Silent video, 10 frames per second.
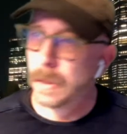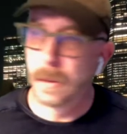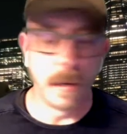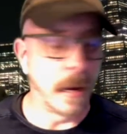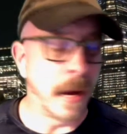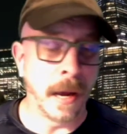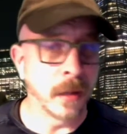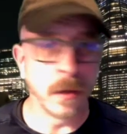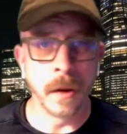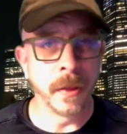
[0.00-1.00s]
I
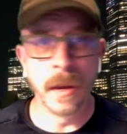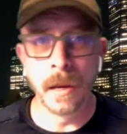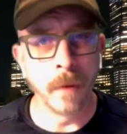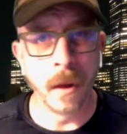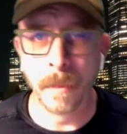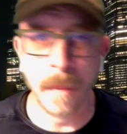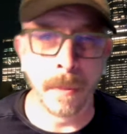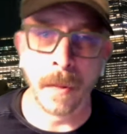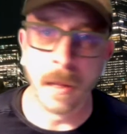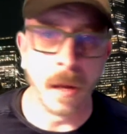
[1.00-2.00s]
start thinking of all the people I
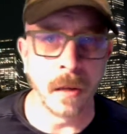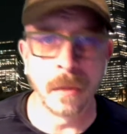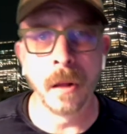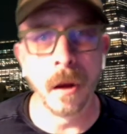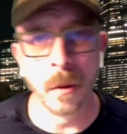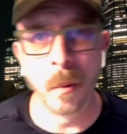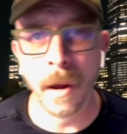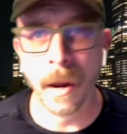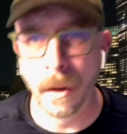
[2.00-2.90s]
lost along the way.